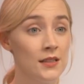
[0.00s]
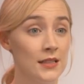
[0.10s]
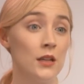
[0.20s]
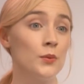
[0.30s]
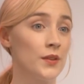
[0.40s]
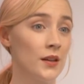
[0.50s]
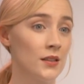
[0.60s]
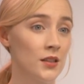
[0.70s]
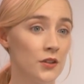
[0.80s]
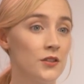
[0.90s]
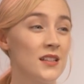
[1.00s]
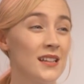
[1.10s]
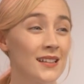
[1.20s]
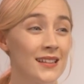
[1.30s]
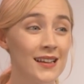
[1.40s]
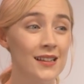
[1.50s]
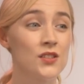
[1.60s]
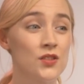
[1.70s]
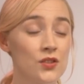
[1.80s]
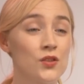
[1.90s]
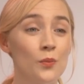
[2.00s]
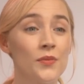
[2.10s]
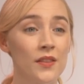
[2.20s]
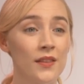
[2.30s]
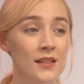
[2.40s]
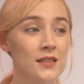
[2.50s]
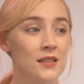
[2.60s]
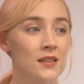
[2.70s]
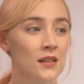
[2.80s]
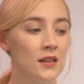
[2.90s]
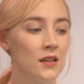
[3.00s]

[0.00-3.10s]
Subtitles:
deal with our authority. And I think it's just something that's